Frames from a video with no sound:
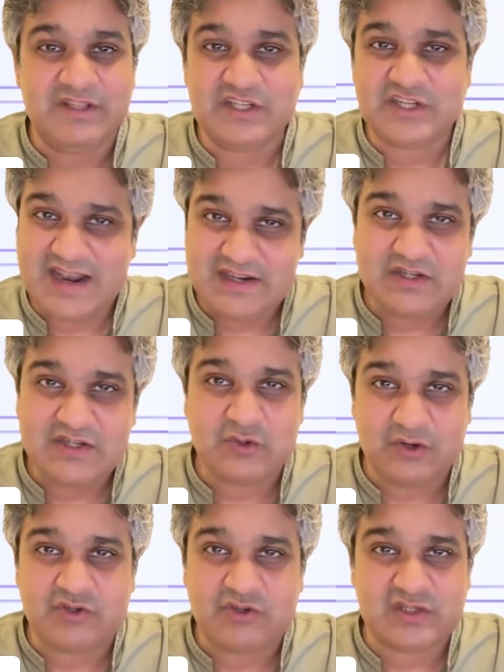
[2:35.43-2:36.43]
But the challenge is
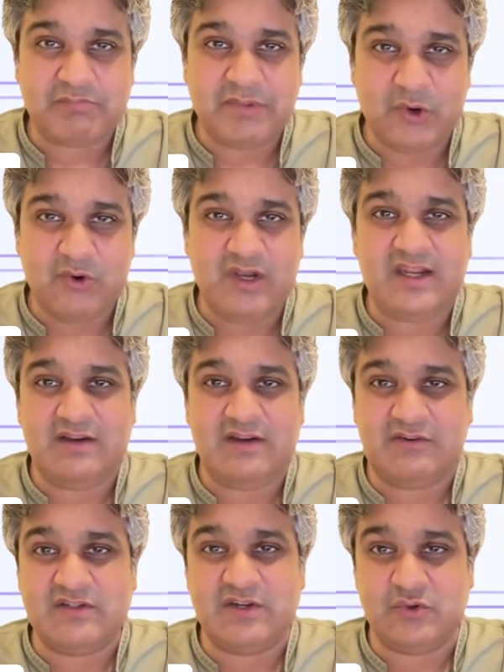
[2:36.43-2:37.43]
not just purely a
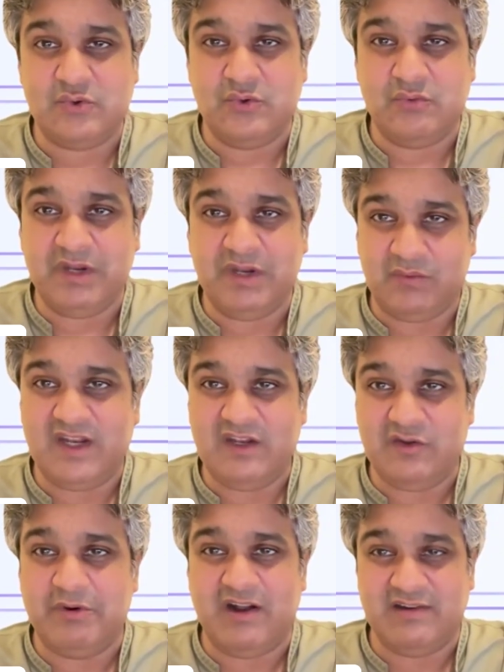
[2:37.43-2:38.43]
trust issue between
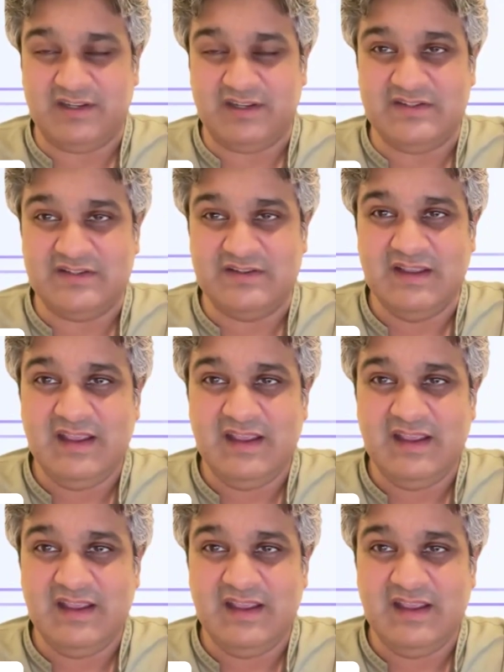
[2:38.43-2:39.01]
two parties.